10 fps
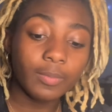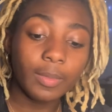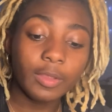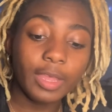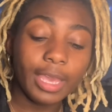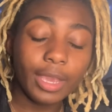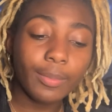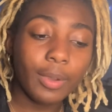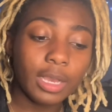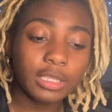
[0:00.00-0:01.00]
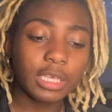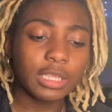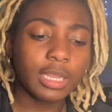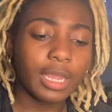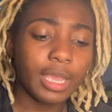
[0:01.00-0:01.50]
the hair process and
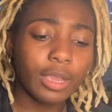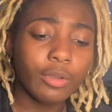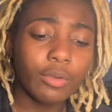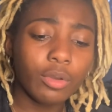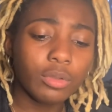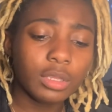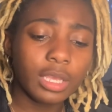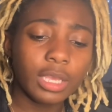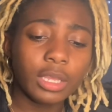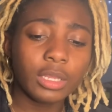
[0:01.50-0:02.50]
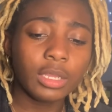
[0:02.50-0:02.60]
the hair growth, and